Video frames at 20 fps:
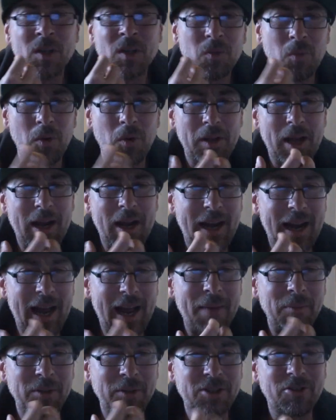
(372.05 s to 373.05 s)
while that
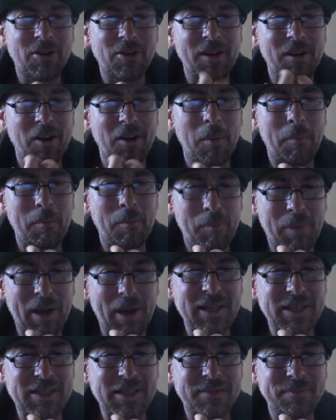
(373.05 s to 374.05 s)
lemon's creating like a
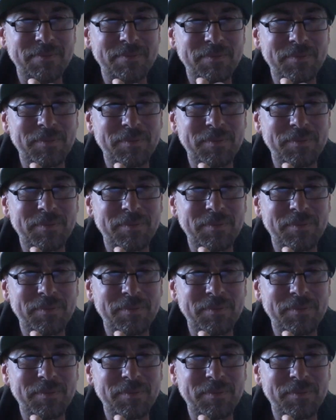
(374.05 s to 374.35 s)
base